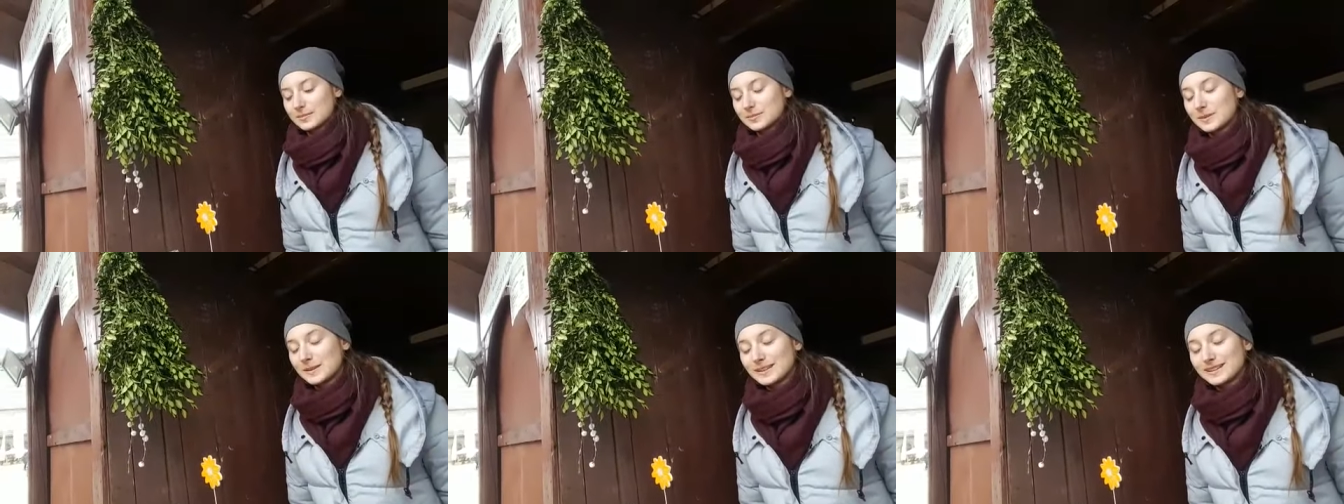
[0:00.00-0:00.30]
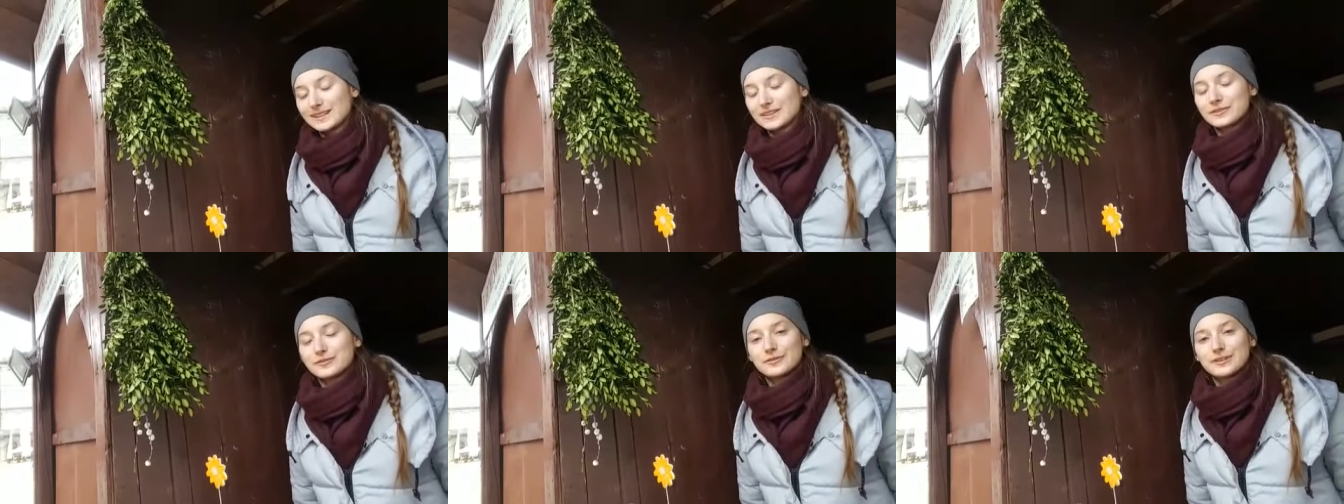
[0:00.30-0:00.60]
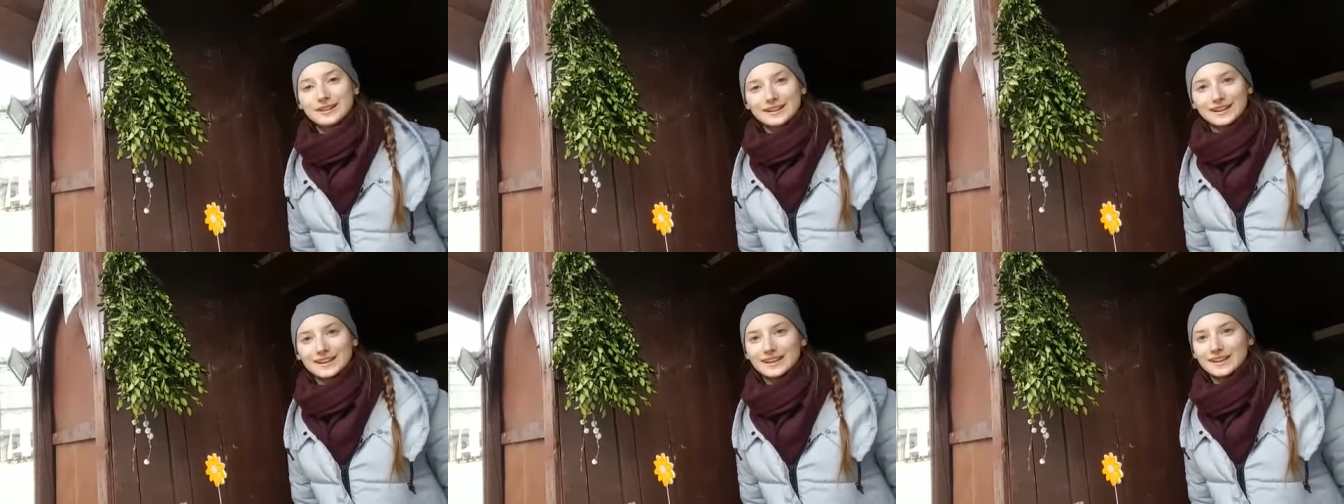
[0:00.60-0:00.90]
like build a
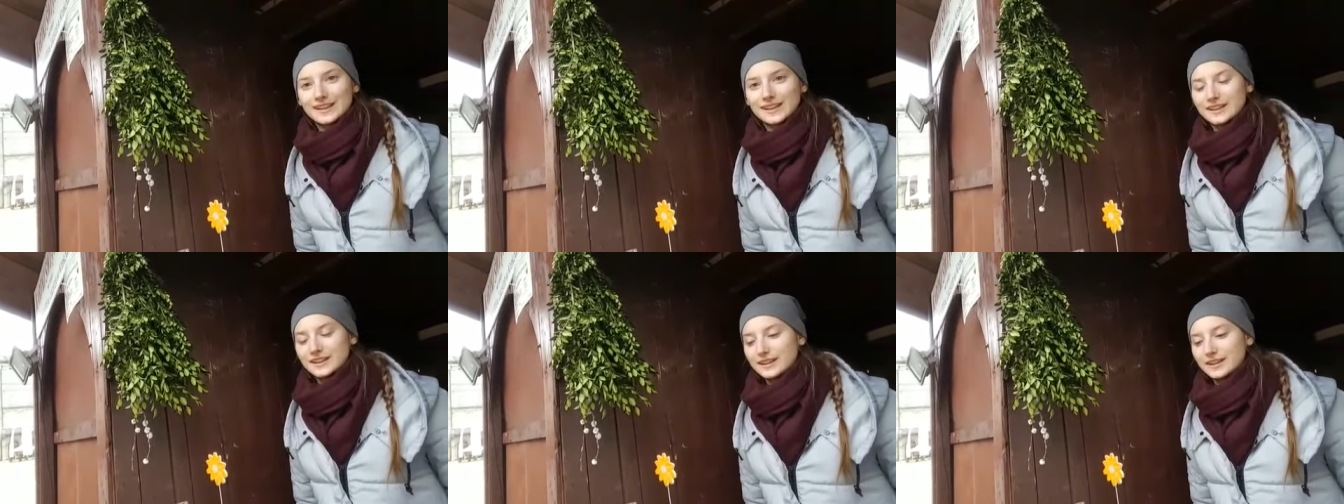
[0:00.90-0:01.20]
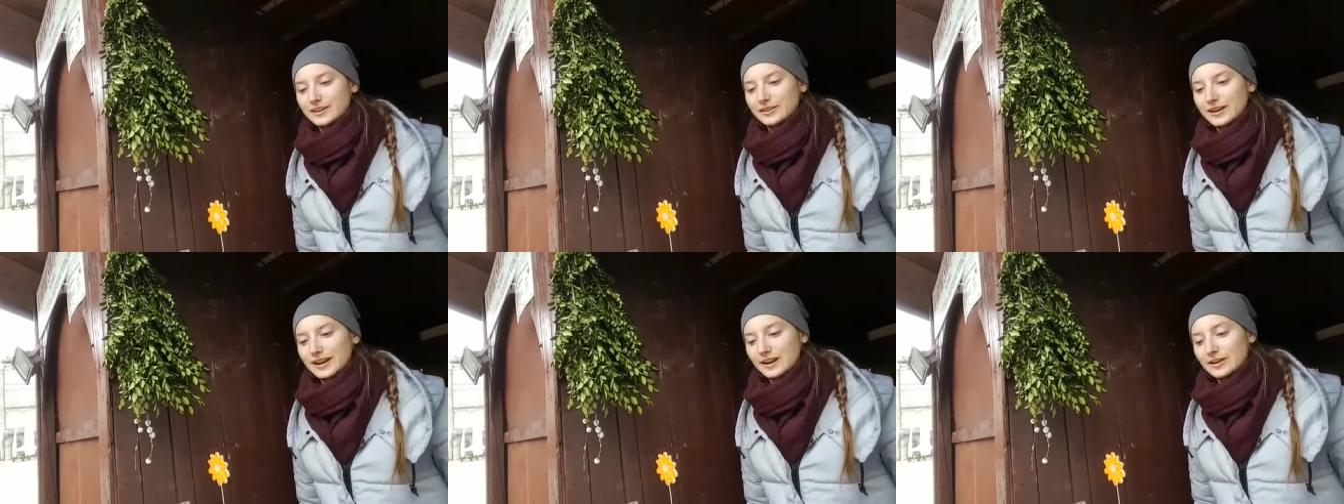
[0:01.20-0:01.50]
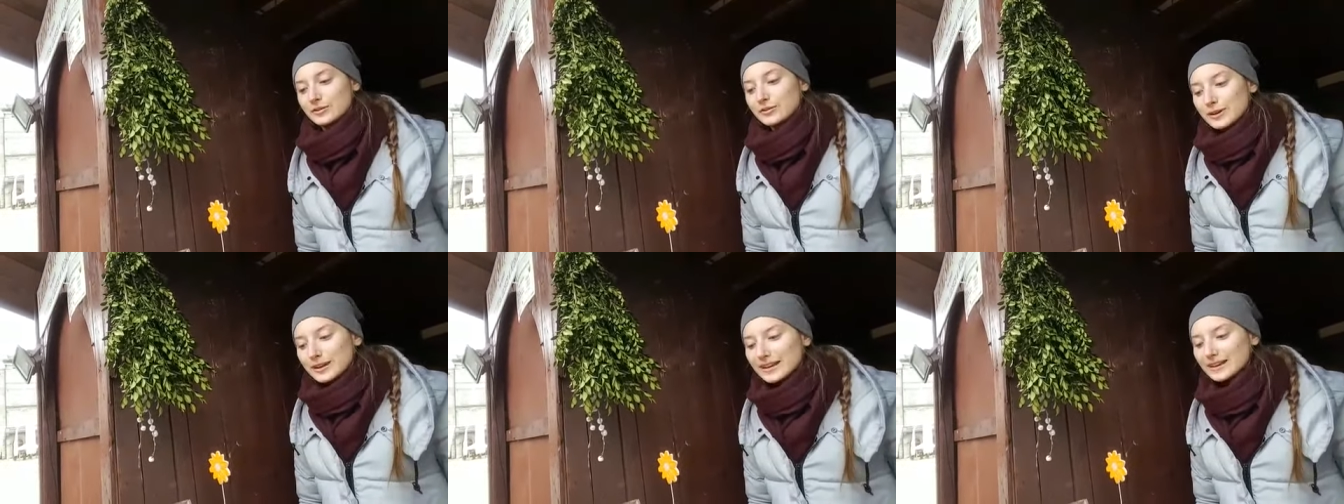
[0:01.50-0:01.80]
really like
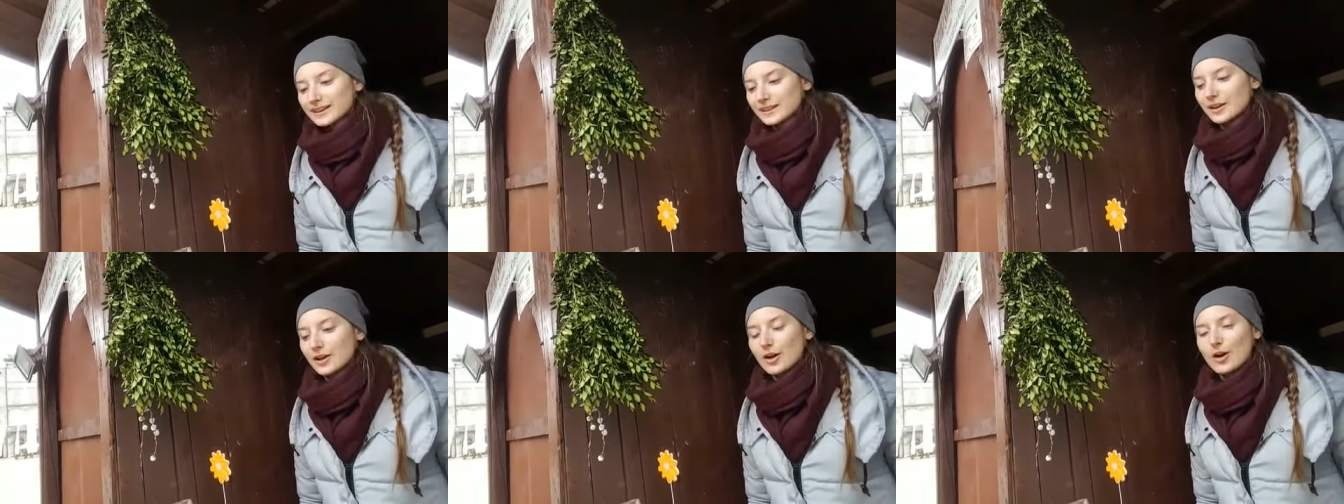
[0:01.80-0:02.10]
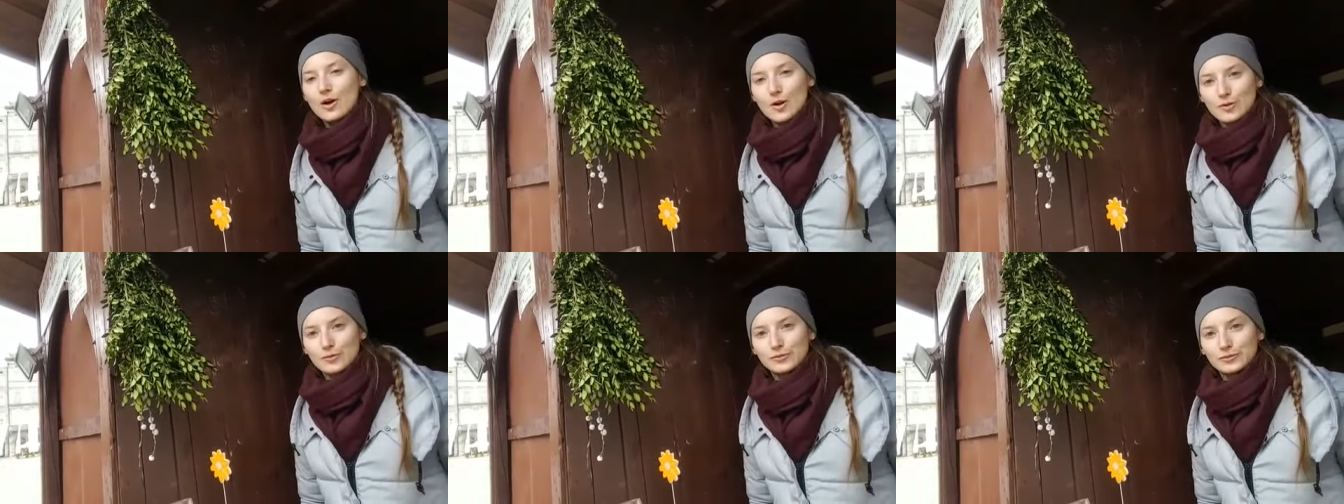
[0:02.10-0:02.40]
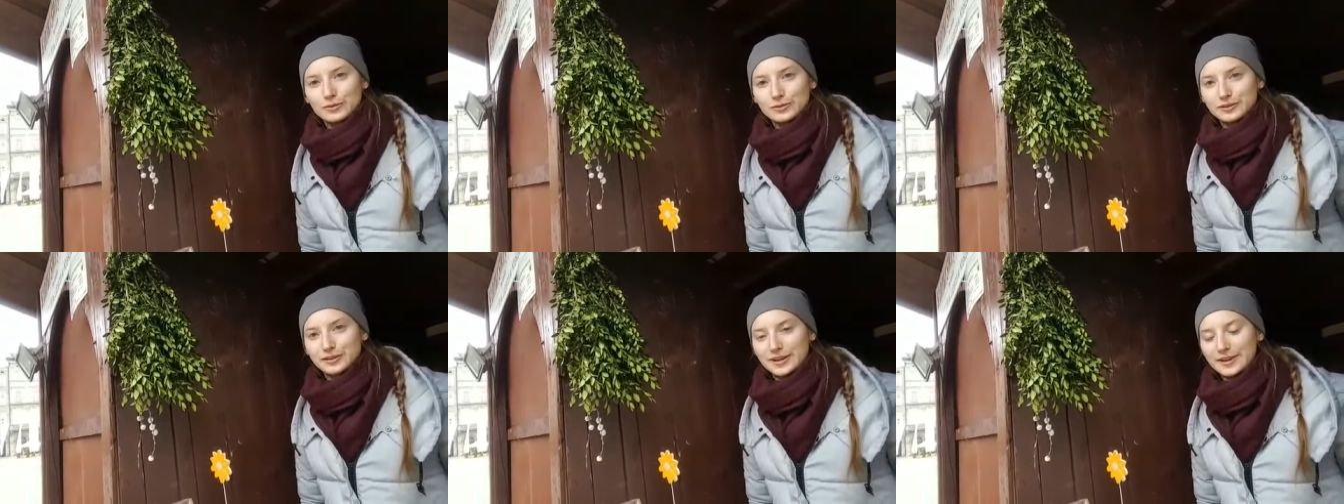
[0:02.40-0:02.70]
a real
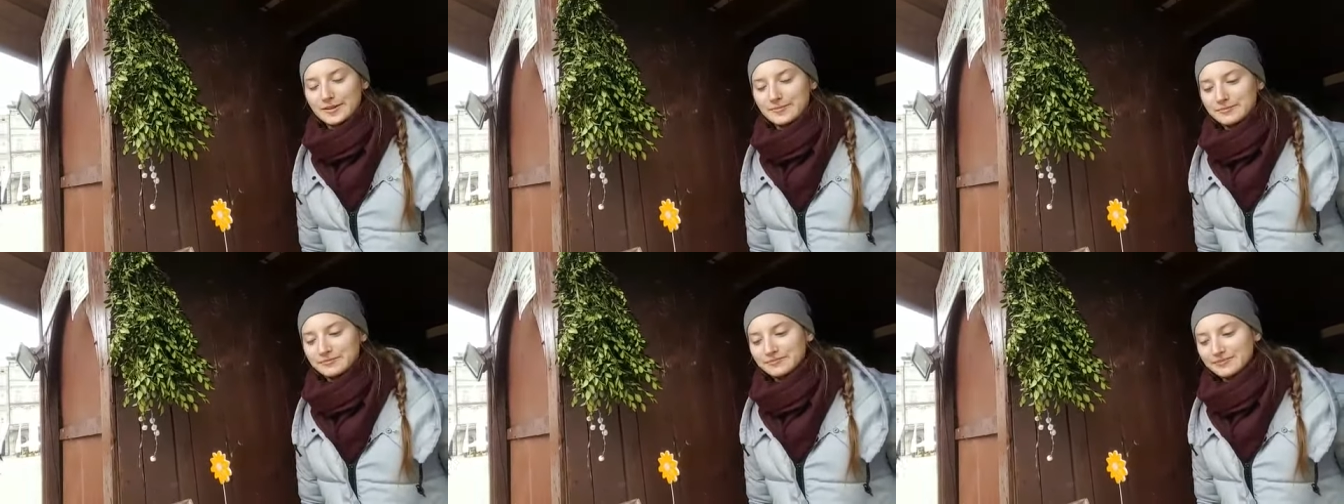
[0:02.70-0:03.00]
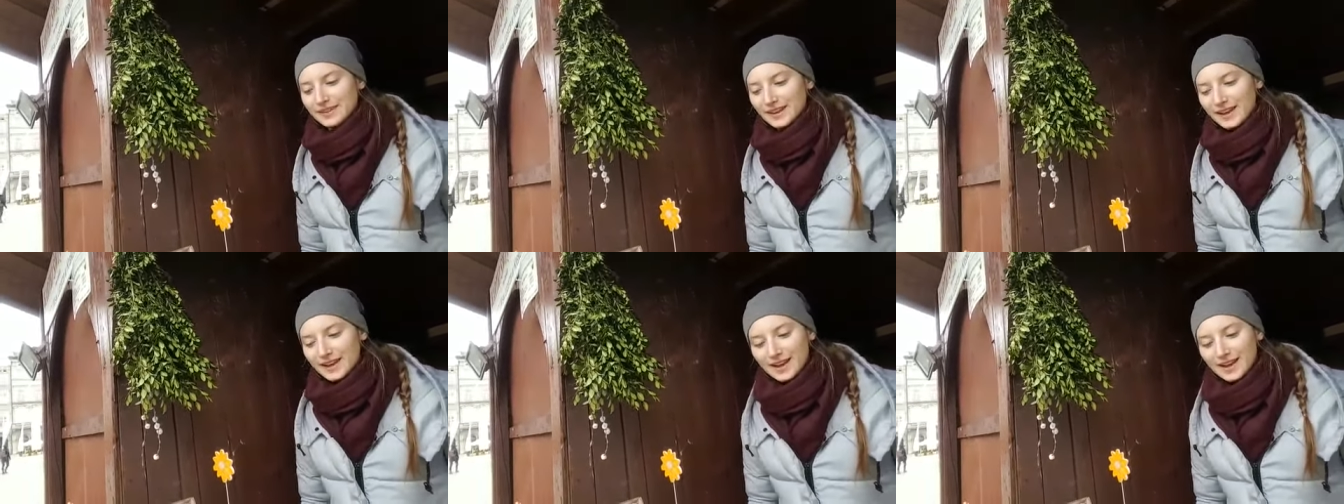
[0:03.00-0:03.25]
home for them.